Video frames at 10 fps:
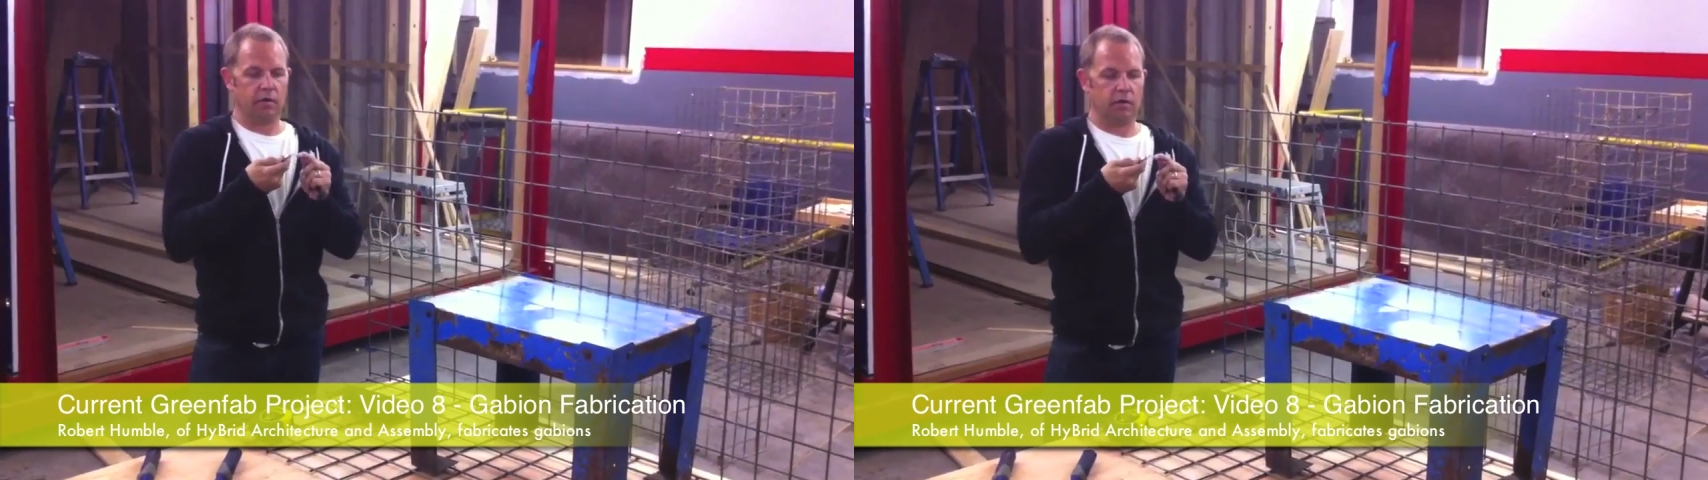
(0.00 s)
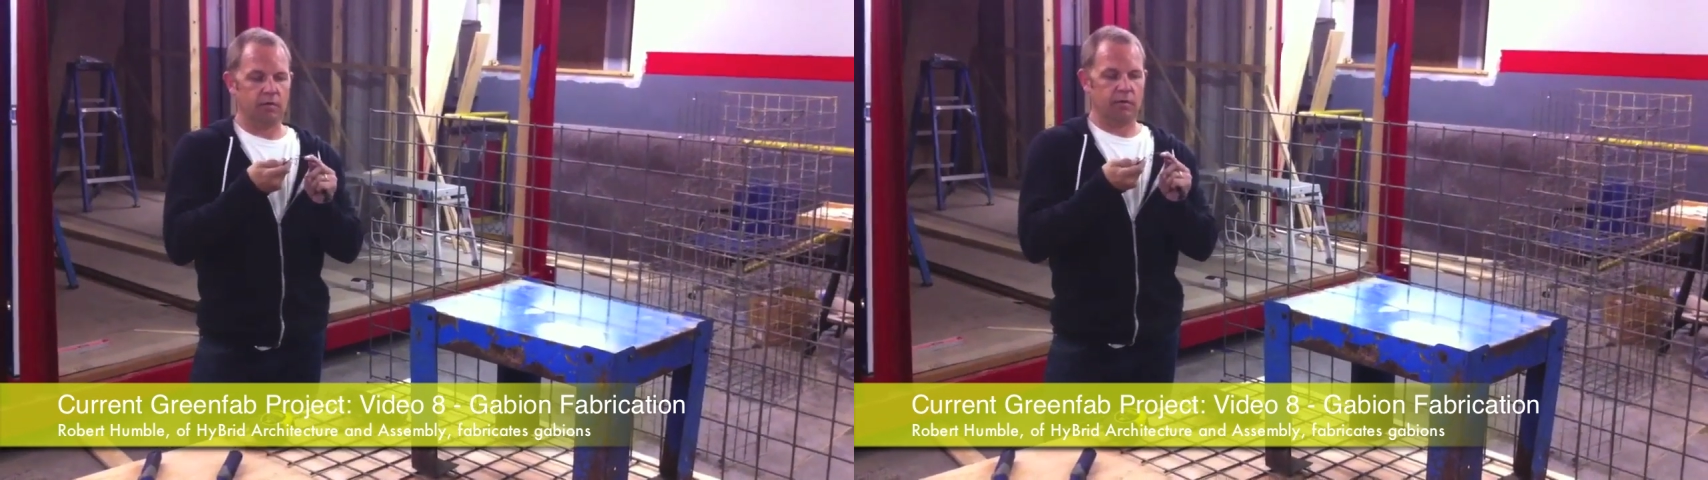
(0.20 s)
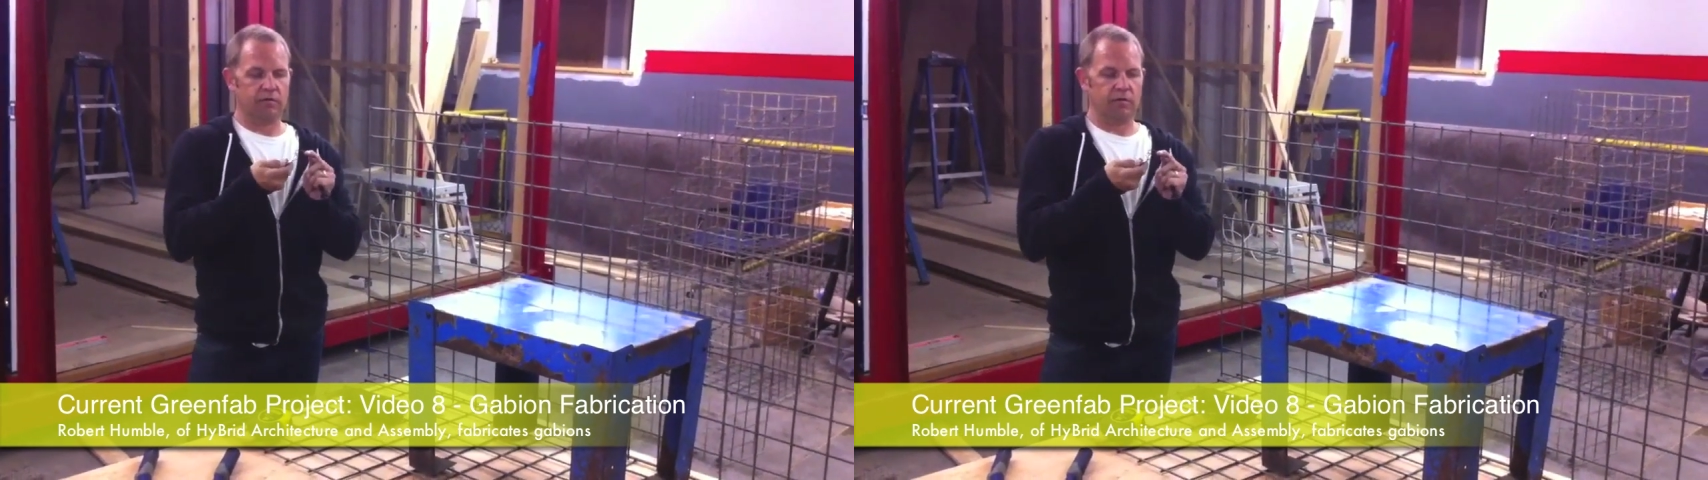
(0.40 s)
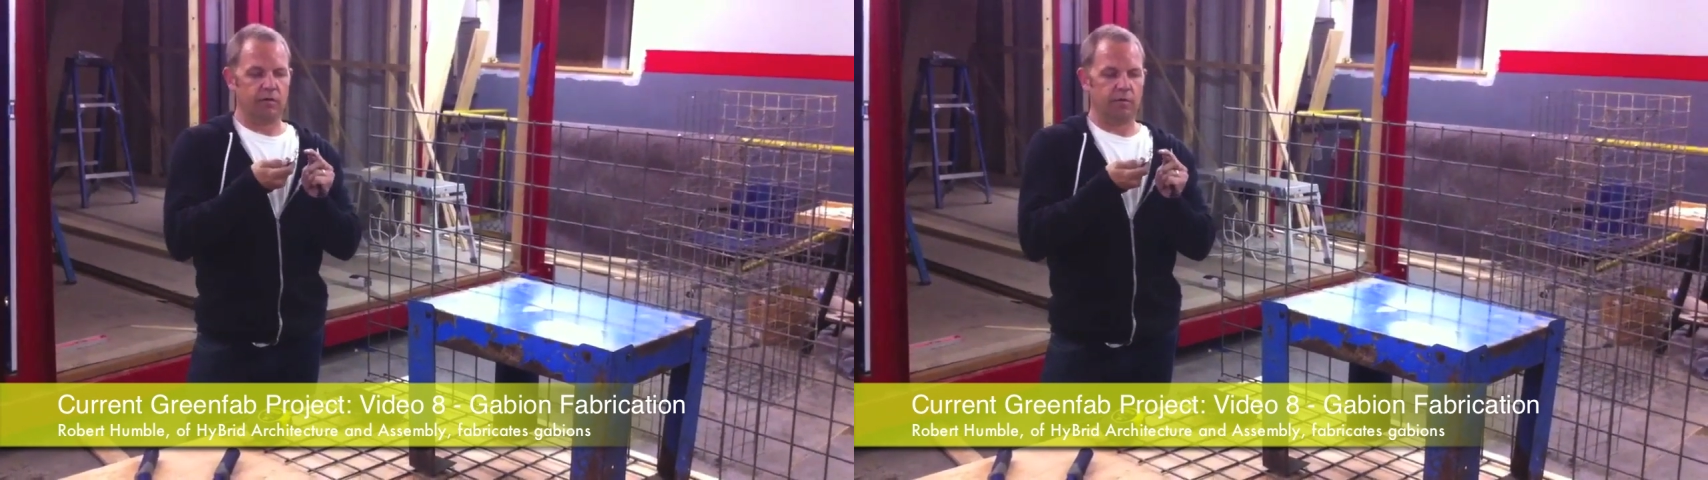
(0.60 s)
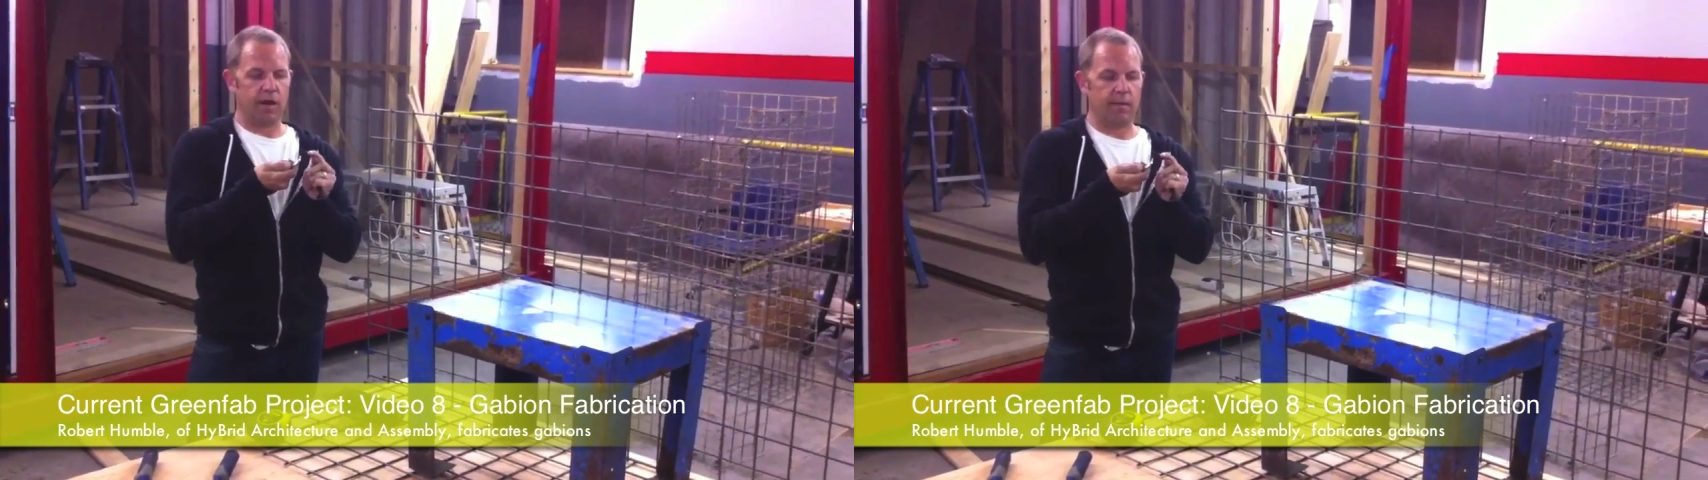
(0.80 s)
you know, you
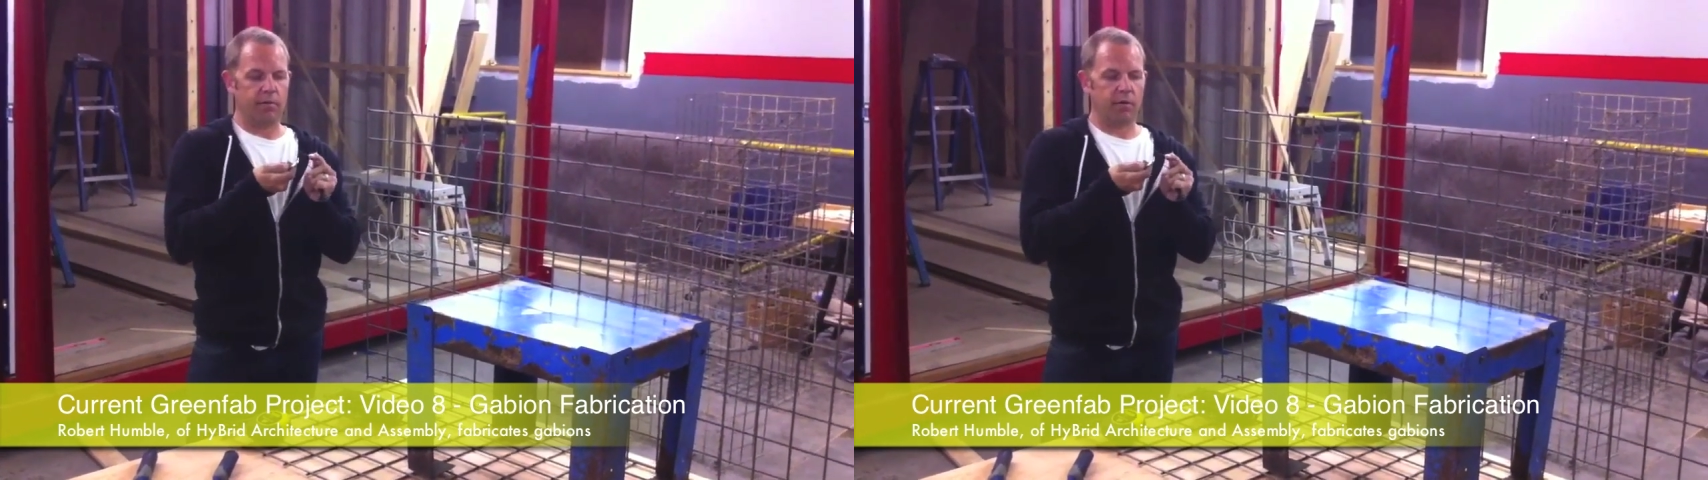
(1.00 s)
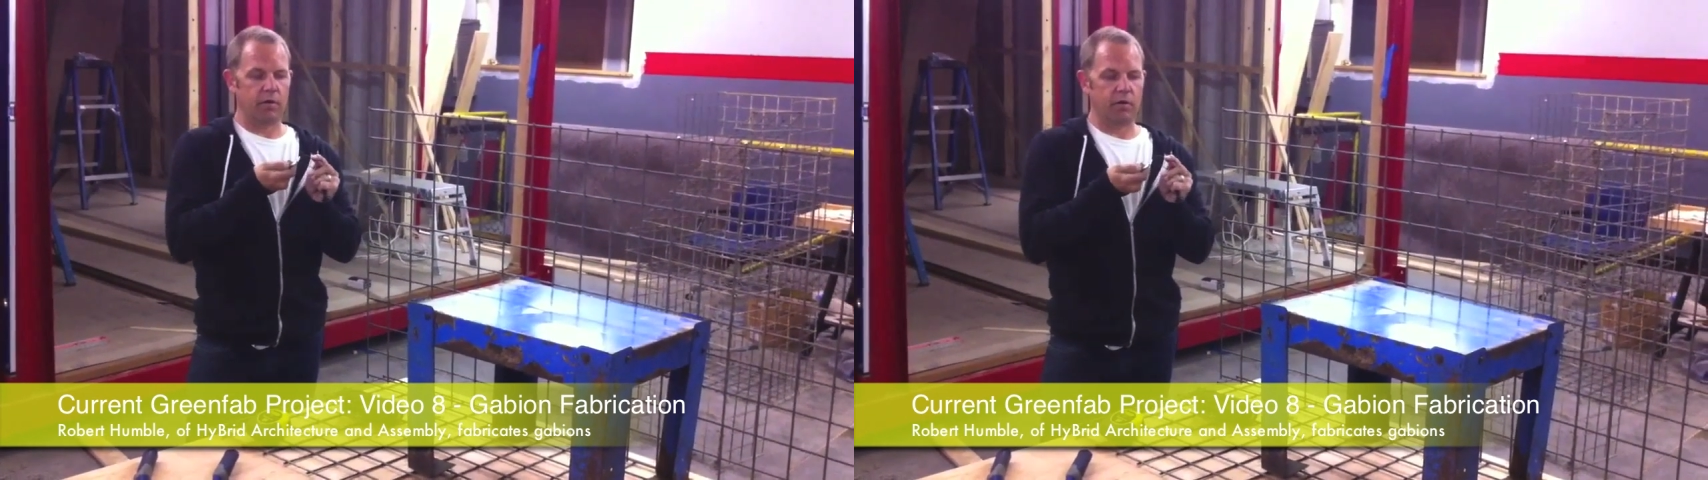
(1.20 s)
basically wrap,